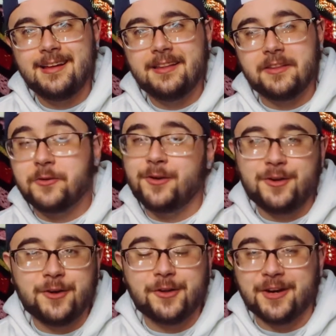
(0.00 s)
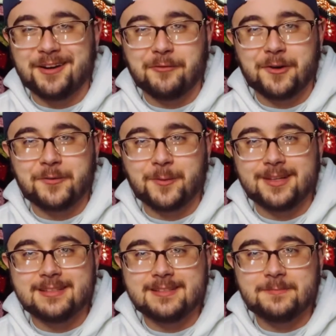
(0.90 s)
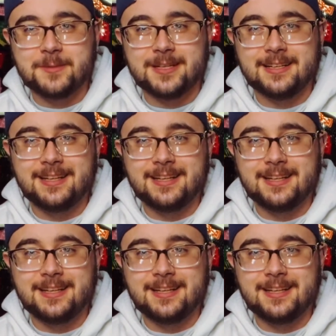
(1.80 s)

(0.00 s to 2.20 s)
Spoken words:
You know they're Air Force Ones, but